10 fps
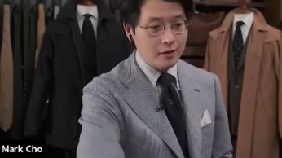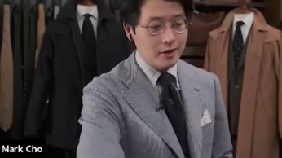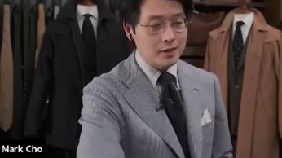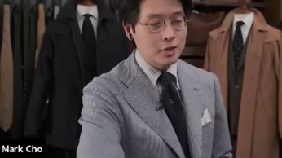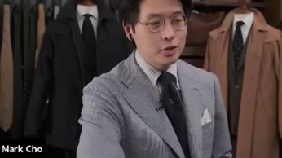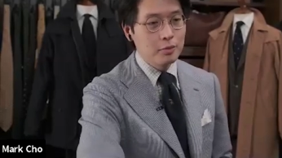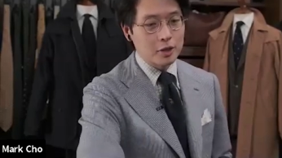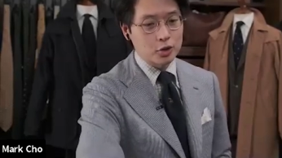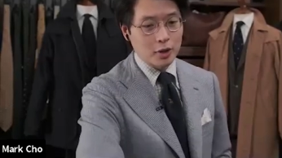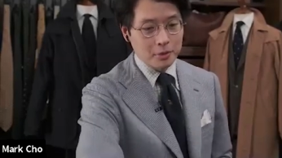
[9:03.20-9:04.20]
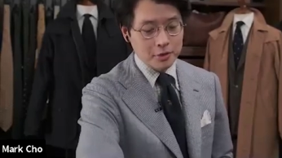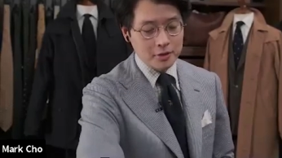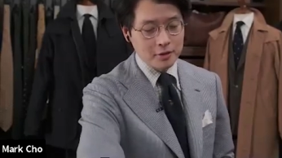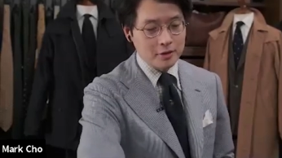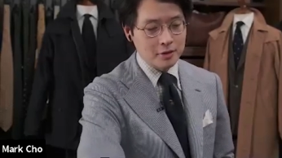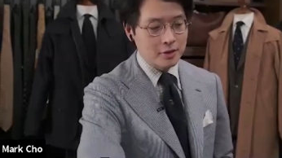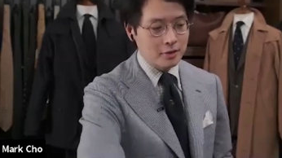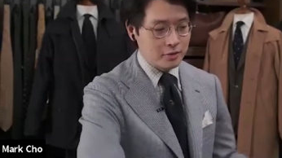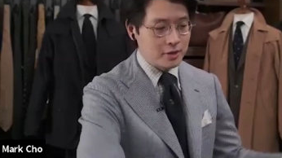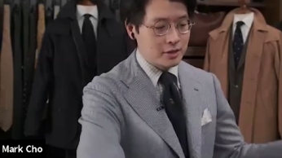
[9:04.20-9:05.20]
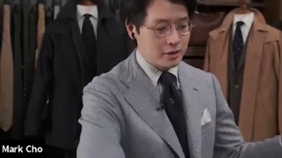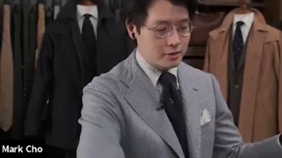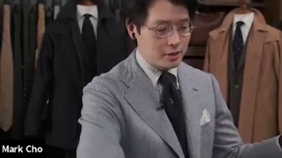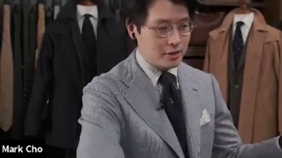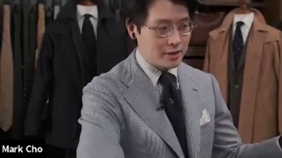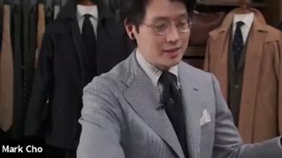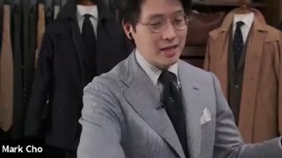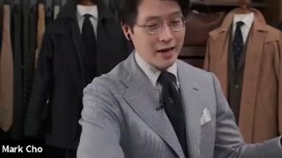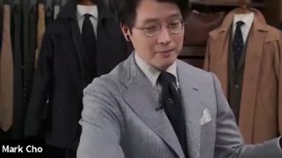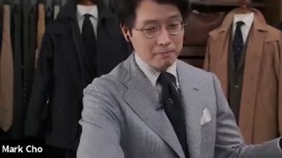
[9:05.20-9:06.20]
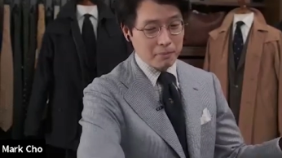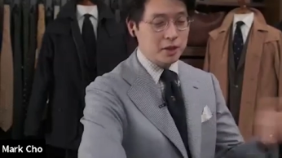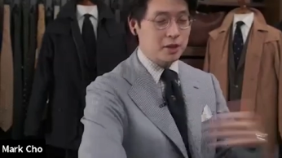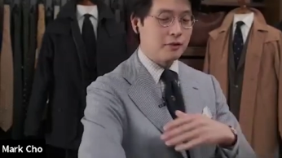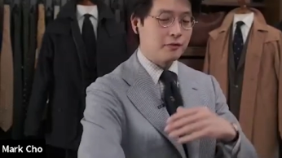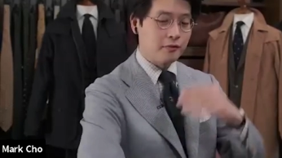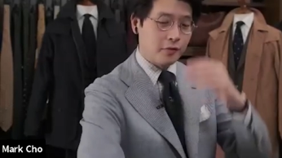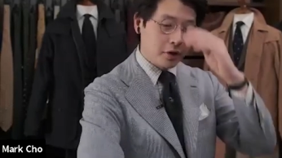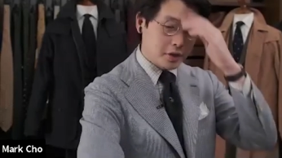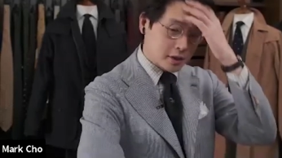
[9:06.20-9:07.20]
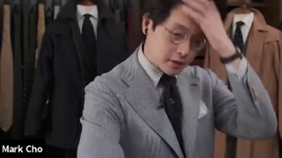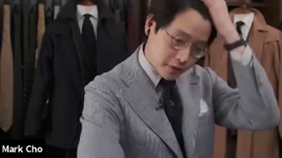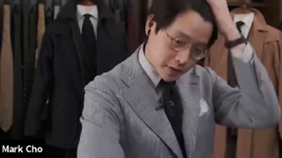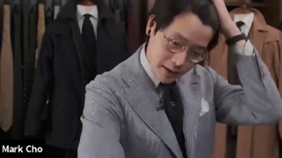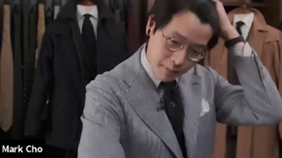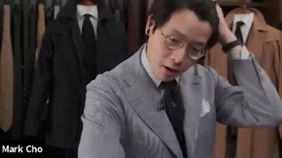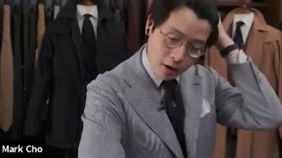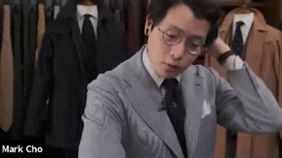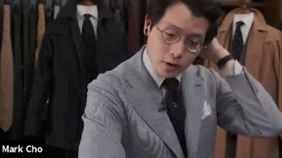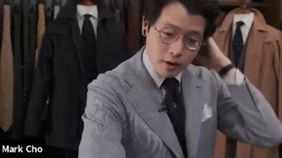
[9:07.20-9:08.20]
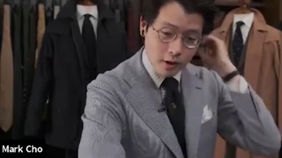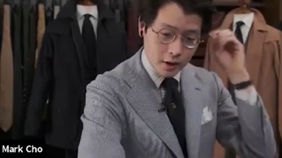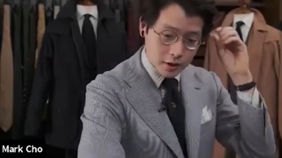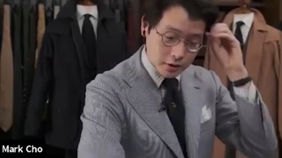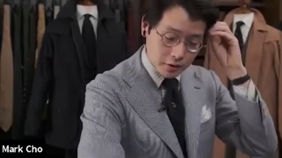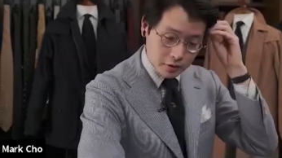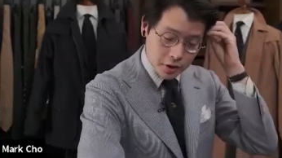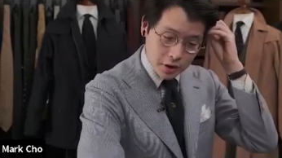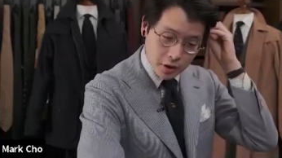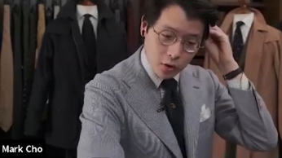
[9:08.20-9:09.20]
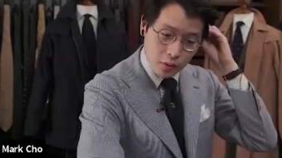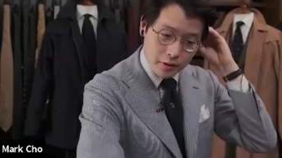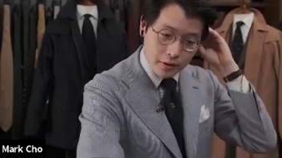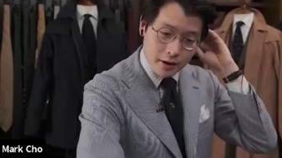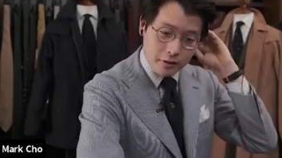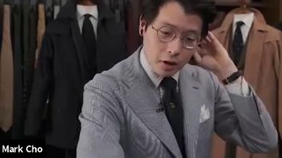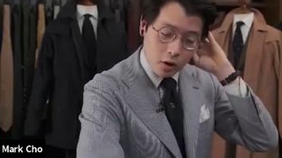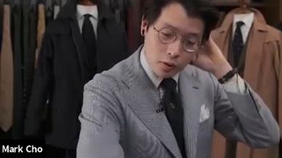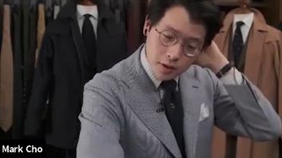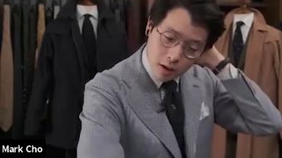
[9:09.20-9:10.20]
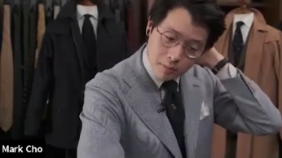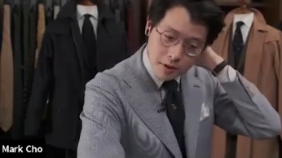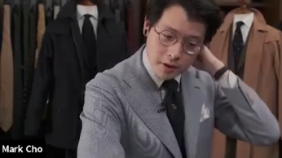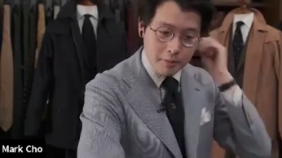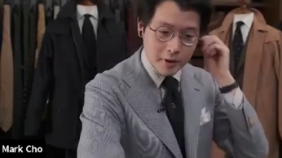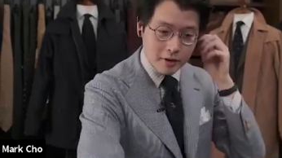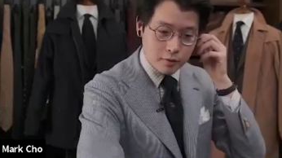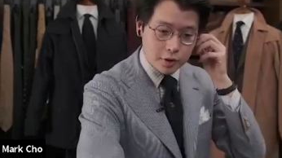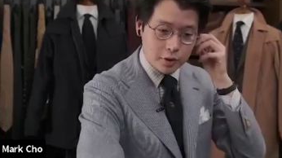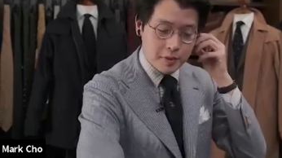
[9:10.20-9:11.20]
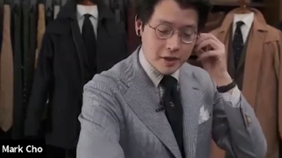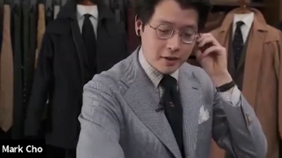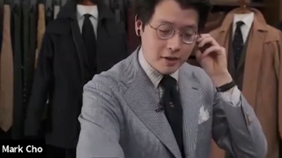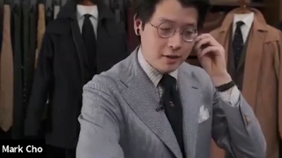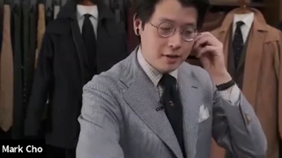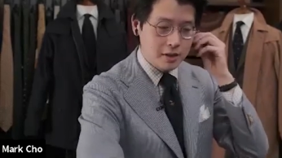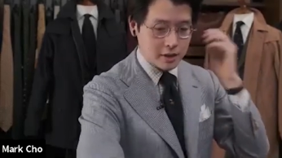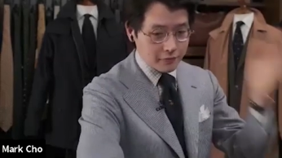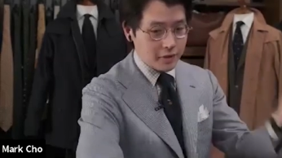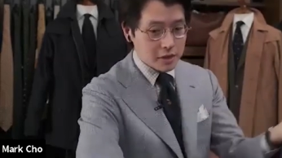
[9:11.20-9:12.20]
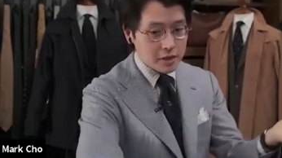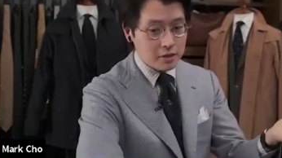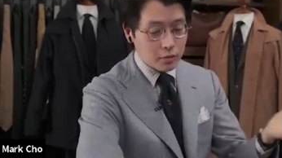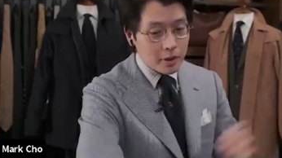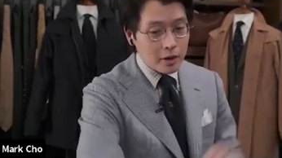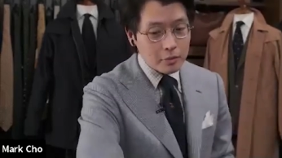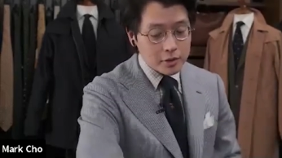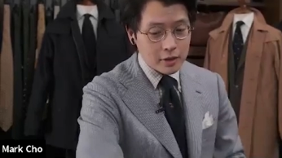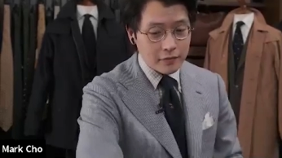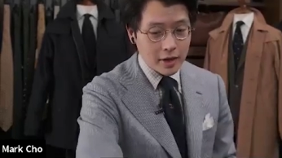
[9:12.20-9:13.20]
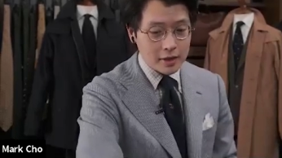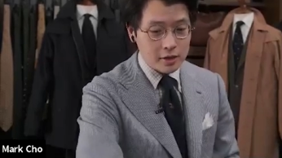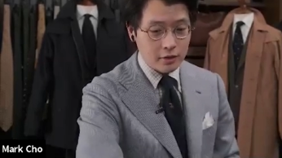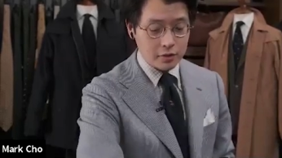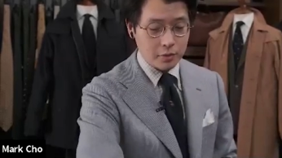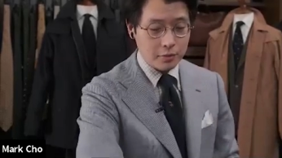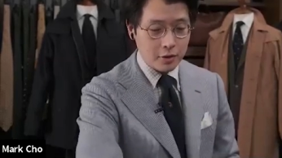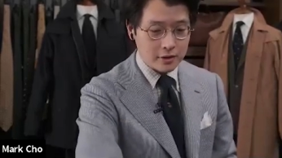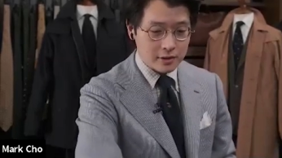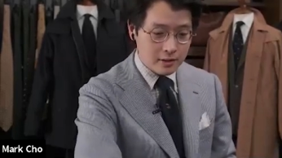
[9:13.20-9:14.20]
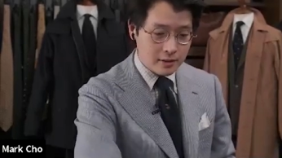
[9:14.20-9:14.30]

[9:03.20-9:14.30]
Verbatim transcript: It's too much trouble to to to design a bunch of versions of the same hardware. So they'll just go with kind of the lowest common denominator, which would be stuff that's easily repairable, stuff that has serviceable parts.